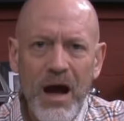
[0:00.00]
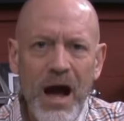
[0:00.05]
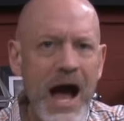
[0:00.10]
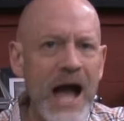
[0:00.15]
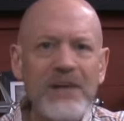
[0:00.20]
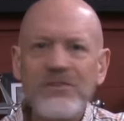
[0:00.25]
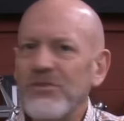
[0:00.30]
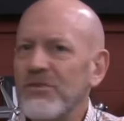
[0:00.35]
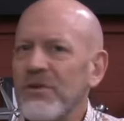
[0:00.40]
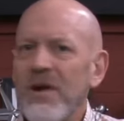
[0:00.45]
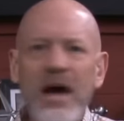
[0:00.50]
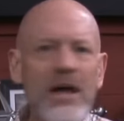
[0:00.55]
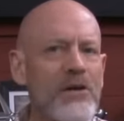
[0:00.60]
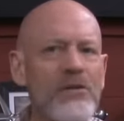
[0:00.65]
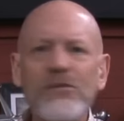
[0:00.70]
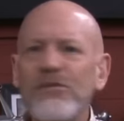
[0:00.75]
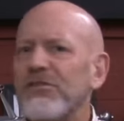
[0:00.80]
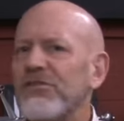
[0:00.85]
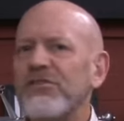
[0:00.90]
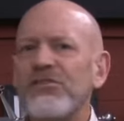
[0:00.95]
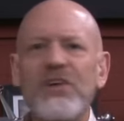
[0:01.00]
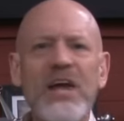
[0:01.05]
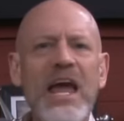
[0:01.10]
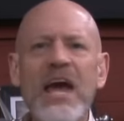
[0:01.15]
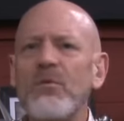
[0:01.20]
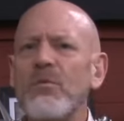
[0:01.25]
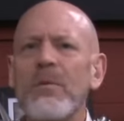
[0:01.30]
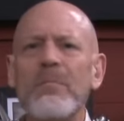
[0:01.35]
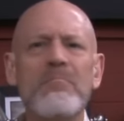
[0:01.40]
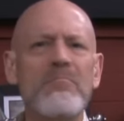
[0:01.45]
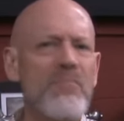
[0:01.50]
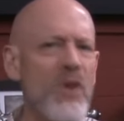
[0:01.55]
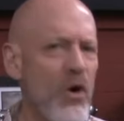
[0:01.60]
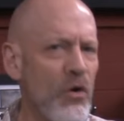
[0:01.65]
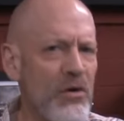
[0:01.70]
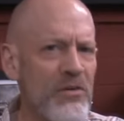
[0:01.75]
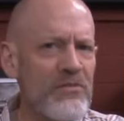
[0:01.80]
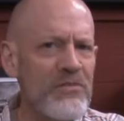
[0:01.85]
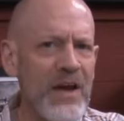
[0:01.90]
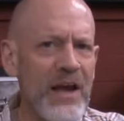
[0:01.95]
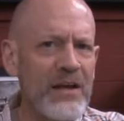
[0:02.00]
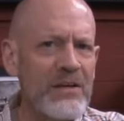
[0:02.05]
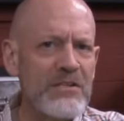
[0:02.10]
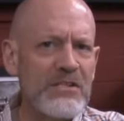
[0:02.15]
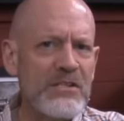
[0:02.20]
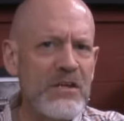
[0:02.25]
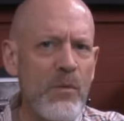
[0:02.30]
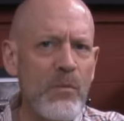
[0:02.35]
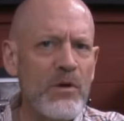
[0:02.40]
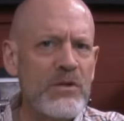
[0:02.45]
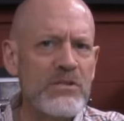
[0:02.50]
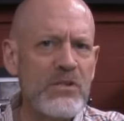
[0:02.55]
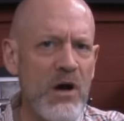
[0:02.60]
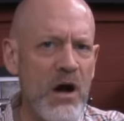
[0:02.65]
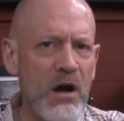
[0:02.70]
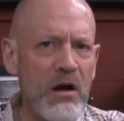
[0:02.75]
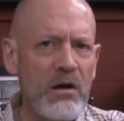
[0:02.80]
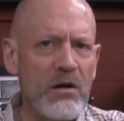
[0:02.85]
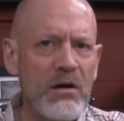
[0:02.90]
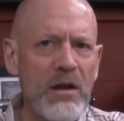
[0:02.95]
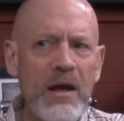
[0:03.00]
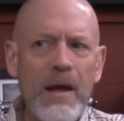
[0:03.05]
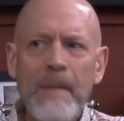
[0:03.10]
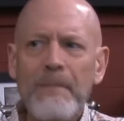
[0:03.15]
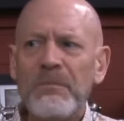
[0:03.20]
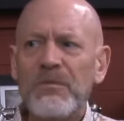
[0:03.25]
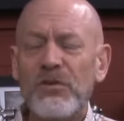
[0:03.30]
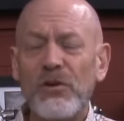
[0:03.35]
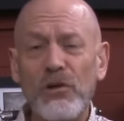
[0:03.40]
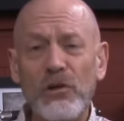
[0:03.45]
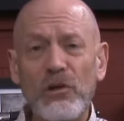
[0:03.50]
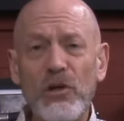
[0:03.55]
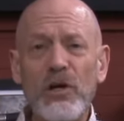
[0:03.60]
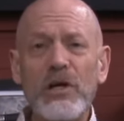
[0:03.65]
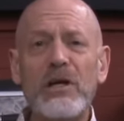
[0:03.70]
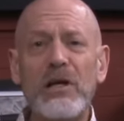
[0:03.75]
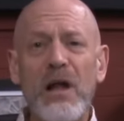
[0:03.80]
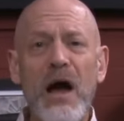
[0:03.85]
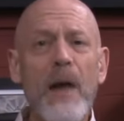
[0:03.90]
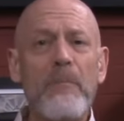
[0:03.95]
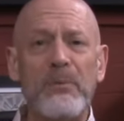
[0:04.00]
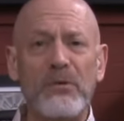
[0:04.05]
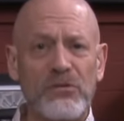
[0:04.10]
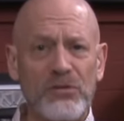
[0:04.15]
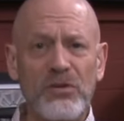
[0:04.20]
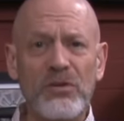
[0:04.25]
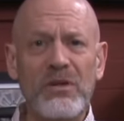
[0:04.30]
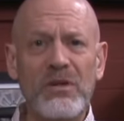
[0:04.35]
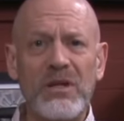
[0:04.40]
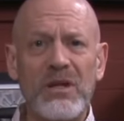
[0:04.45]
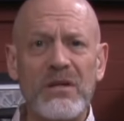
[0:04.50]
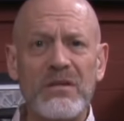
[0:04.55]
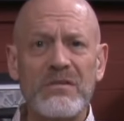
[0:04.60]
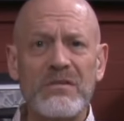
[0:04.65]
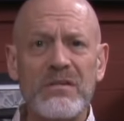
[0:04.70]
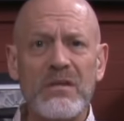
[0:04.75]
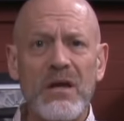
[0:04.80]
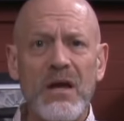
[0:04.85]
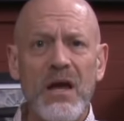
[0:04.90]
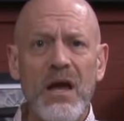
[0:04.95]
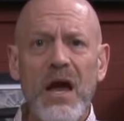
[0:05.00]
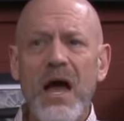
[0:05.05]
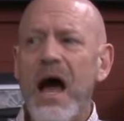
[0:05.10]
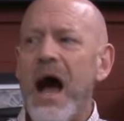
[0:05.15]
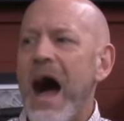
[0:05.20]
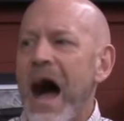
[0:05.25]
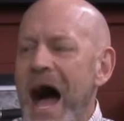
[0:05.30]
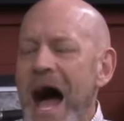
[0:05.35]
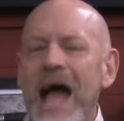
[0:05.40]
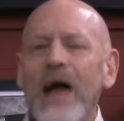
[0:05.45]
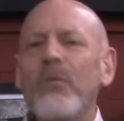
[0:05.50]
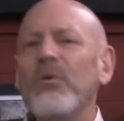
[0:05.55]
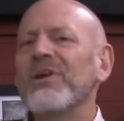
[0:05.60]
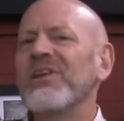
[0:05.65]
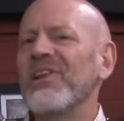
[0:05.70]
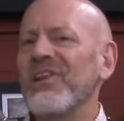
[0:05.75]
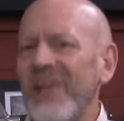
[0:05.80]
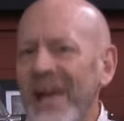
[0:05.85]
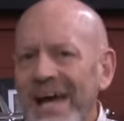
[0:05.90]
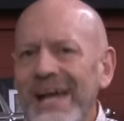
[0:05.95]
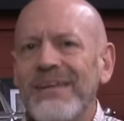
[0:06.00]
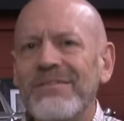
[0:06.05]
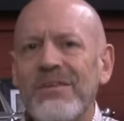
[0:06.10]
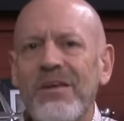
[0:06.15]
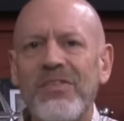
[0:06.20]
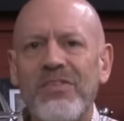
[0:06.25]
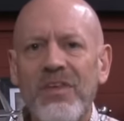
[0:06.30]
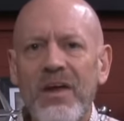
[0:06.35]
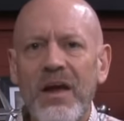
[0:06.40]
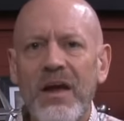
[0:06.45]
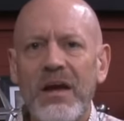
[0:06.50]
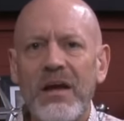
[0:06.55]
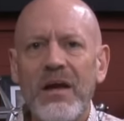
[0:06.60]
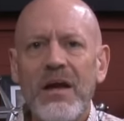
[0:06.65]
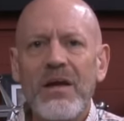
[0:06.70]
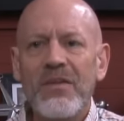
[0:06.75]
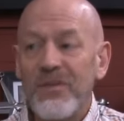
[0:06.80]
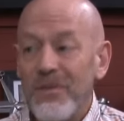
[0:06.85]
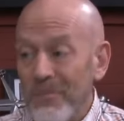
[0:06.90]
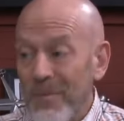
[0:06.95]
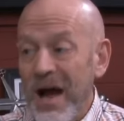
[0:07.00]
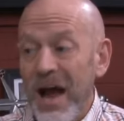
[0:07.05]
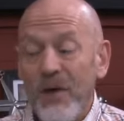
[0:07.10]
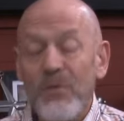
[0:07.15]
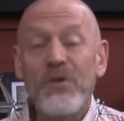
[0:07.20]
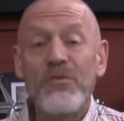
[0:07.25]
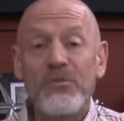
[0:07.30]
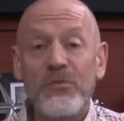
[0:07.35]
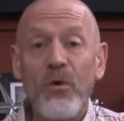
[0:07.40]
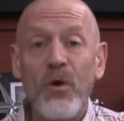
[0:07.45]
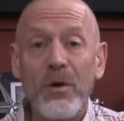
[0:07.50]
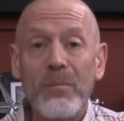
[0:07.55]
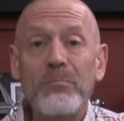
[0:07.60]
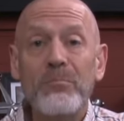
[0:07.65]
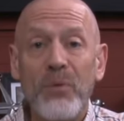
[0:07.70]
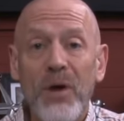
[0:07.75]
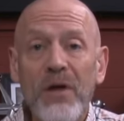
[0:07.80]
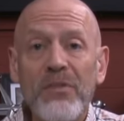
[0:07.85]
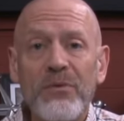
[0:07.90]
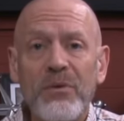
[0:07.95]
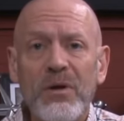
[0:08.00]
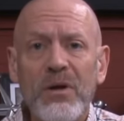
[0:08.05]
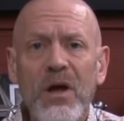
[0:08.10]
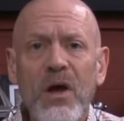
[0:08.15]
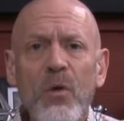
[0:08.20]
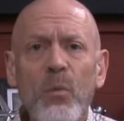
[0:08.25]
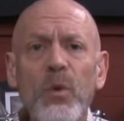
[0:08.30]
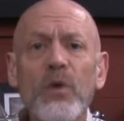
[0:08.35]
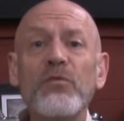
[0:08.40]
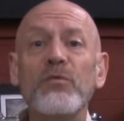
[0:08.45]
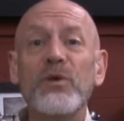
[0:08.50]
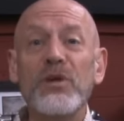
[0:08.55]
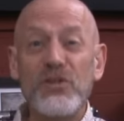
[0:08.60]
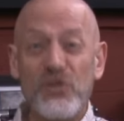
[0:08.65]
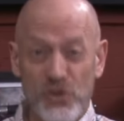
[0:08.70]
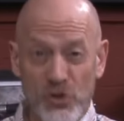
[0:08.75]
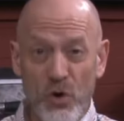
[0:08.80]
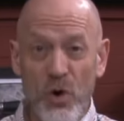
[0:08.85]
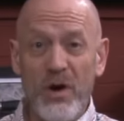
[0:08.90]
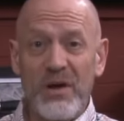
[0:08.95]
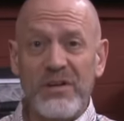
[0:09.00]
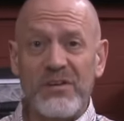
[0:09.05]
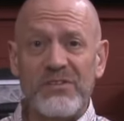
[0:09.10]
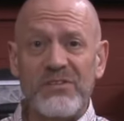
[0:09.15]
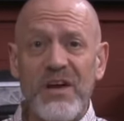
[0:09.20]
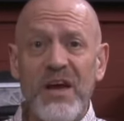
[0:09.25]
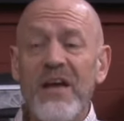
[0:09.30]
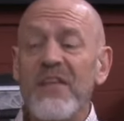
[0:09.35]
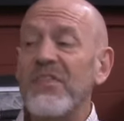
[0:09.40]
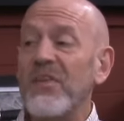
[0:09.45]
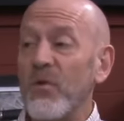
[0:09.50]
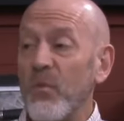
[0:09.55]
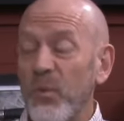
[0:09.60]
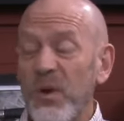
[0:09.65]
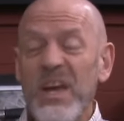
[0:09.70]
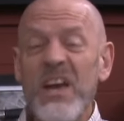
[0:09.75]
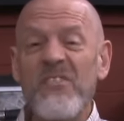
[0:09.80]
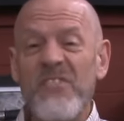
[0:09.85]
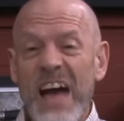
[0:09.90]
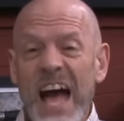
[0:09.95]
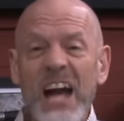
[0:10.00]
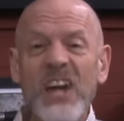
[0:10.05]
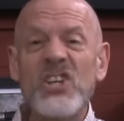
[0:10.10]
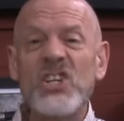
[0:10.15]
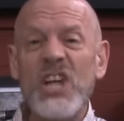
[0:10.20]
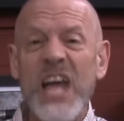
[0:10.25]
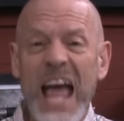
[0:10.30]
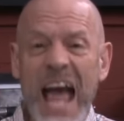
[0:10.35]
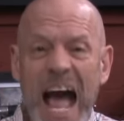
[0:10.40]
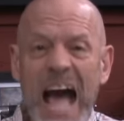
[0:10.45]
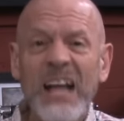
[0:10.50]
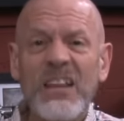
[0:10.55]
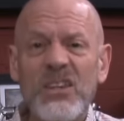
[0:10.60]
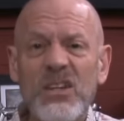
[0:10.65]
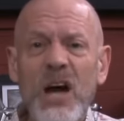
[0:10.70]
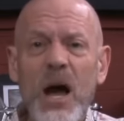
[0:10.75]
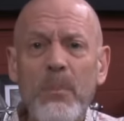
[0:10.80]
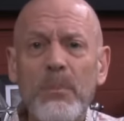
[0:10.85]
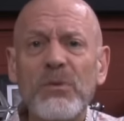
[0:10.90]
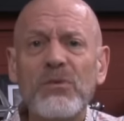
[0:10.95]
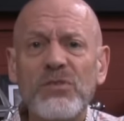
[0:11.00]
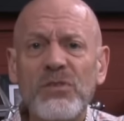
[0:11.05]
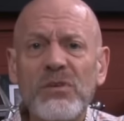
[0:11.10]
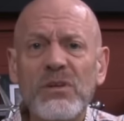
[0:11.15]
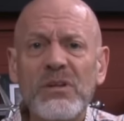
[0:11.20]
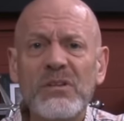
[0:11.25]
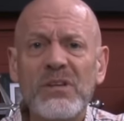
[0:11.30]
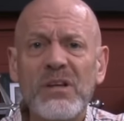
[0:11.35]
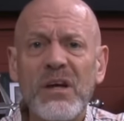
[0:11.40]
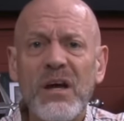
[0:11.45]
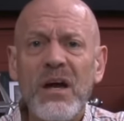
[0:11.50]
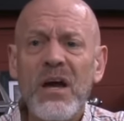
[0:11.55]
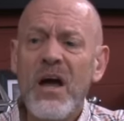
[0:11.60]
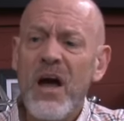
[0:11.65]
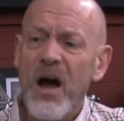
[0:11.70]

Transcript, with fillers: I do not understand what motivates someone's heart to look at opportunities. I would like to think that my Reformed brethren would rejoice that we have actually had the opportunity